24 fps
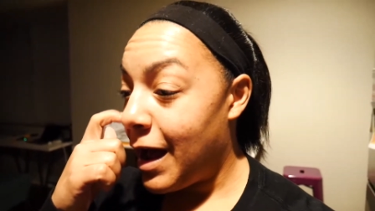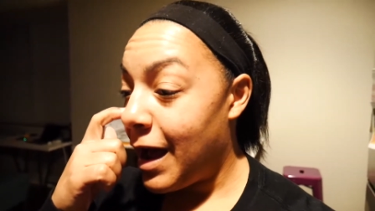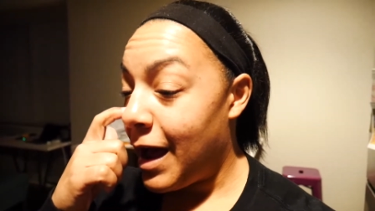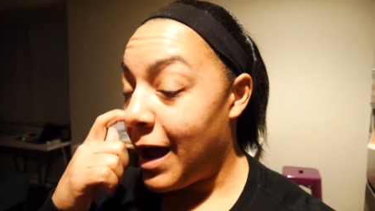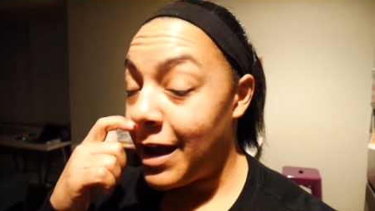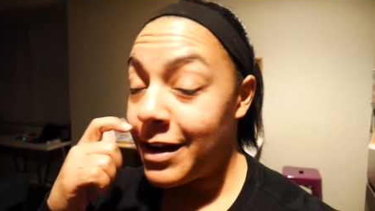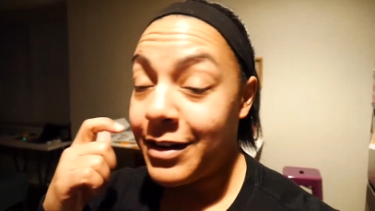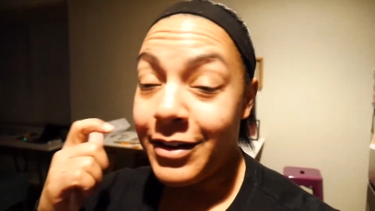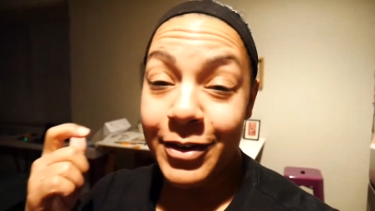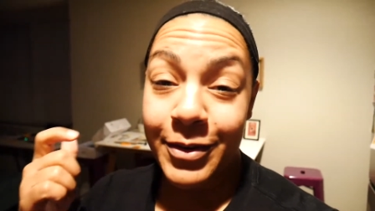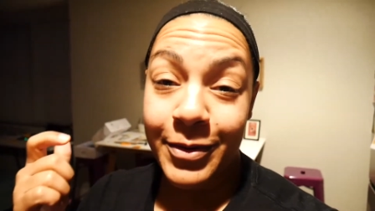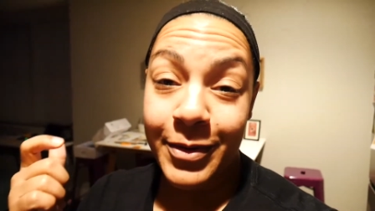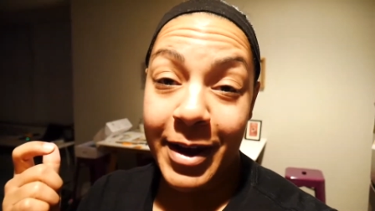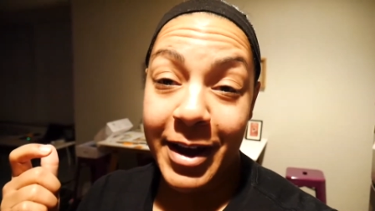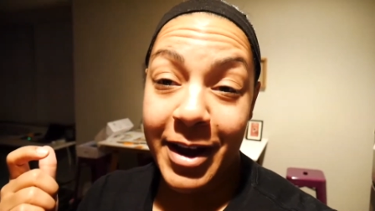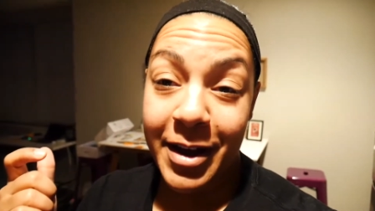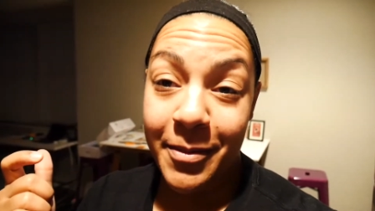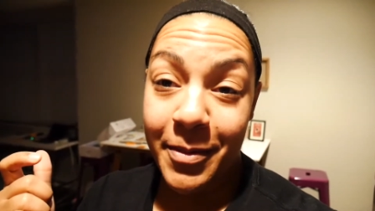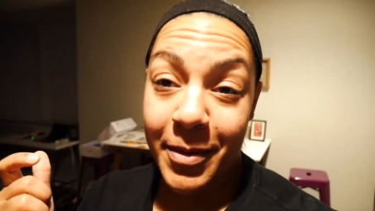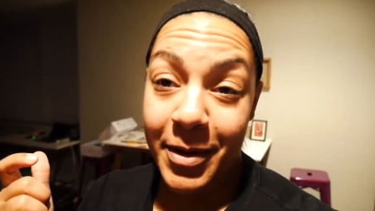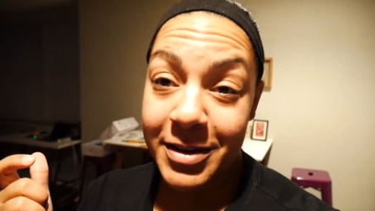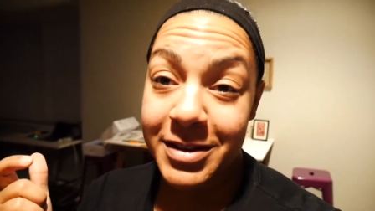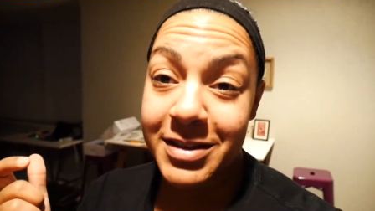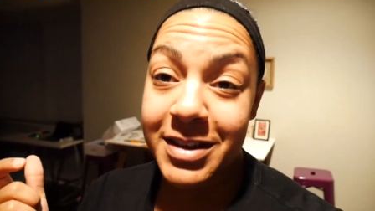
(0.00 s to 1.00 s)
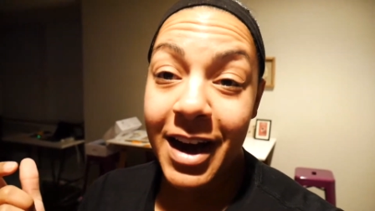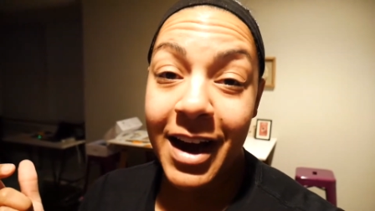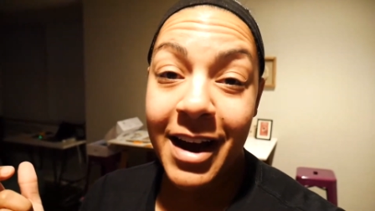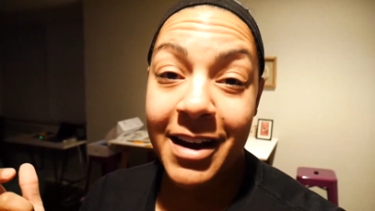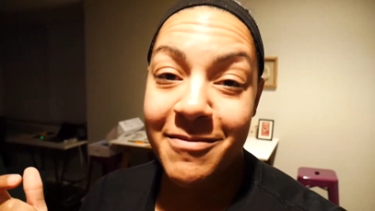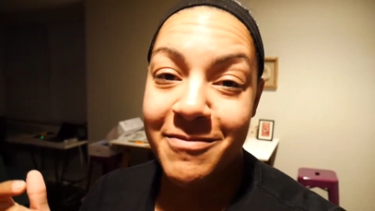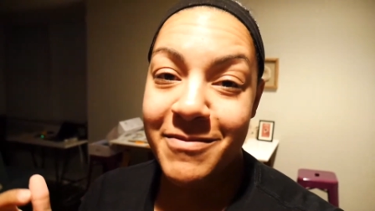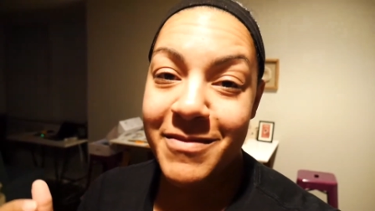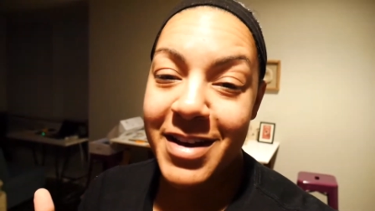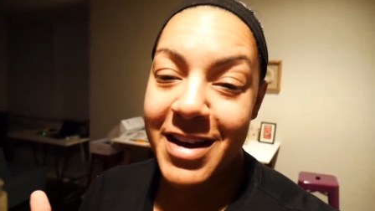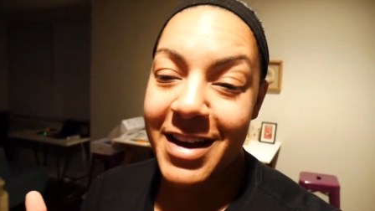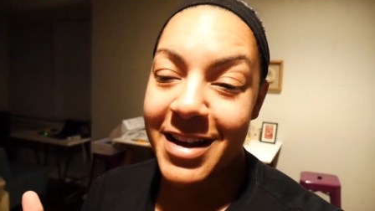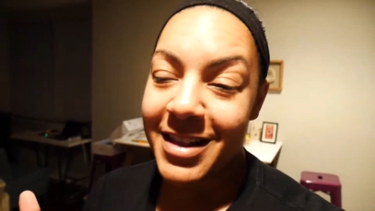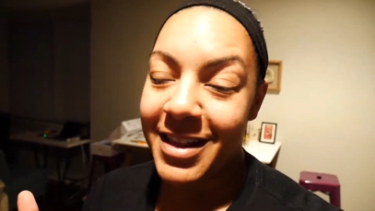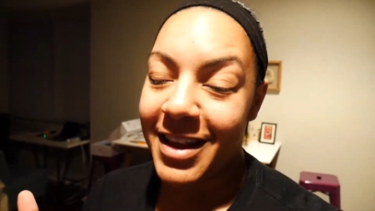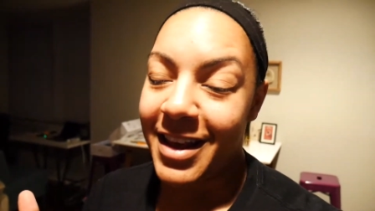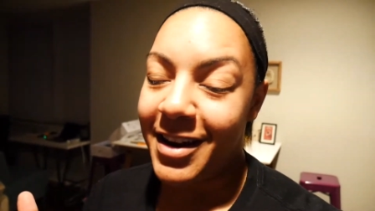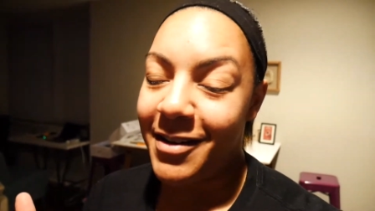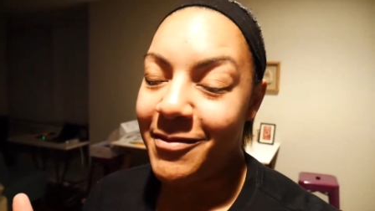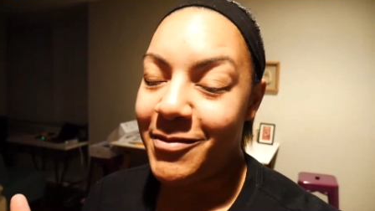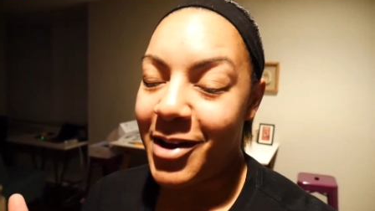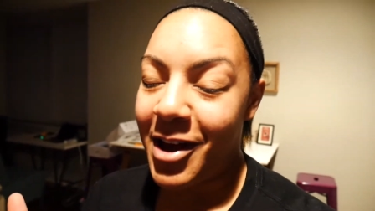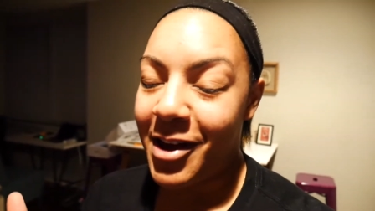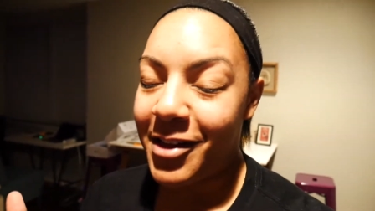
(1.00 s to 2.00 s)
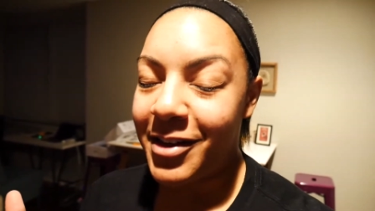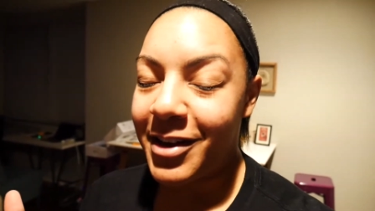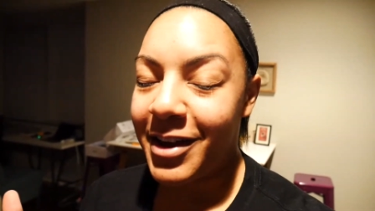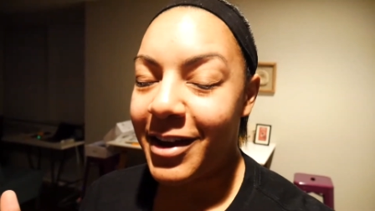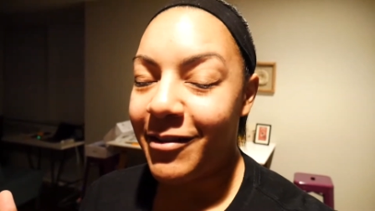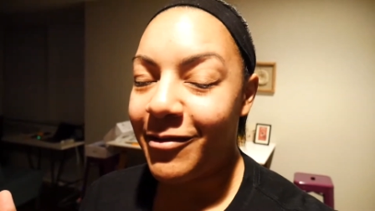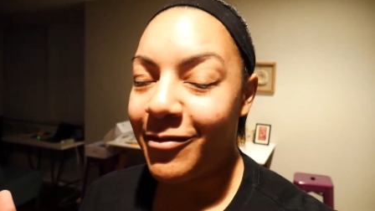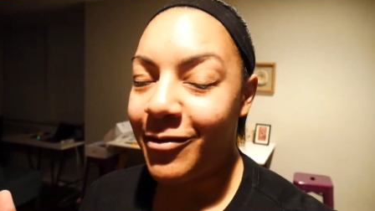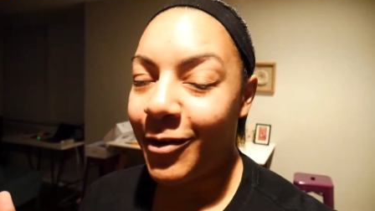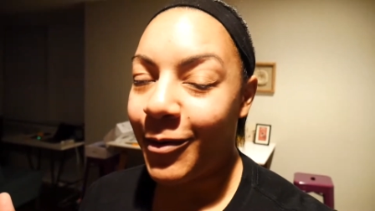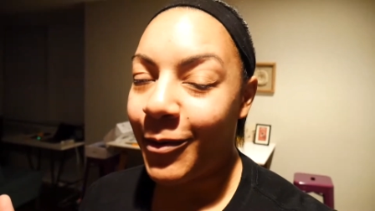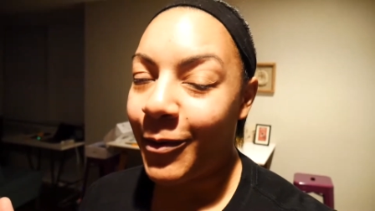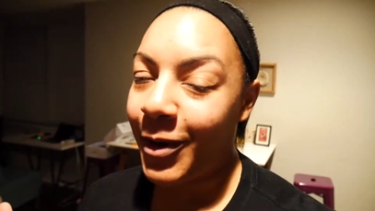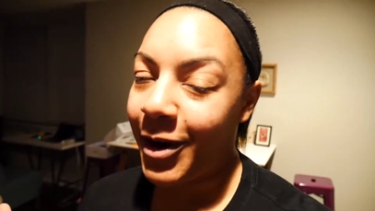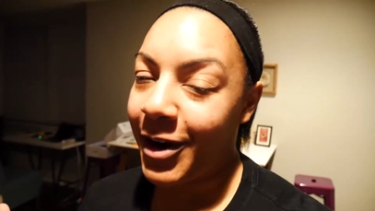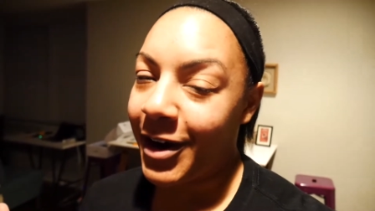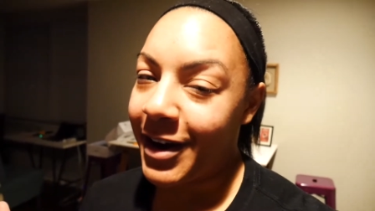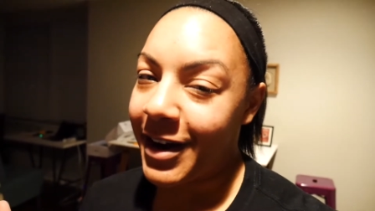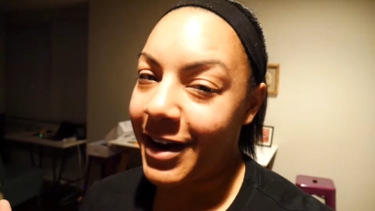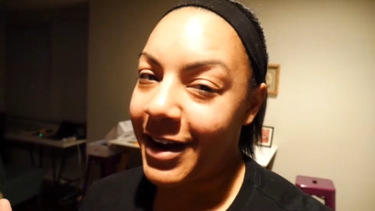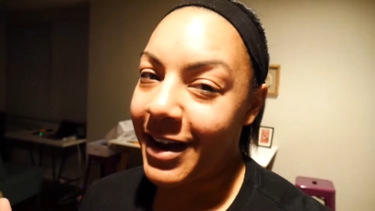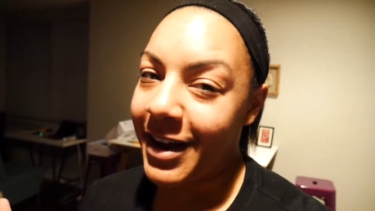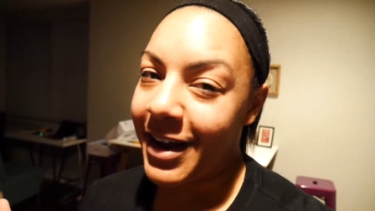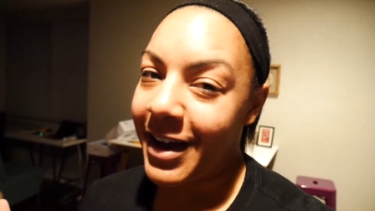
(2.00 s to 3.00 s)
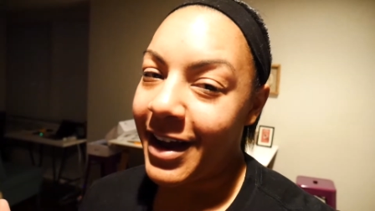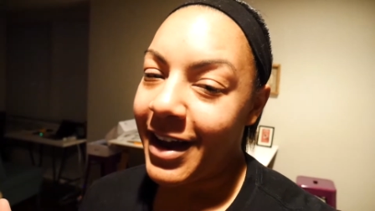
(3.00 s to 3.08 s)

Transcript: I do wake up on time and that I'm not late for work.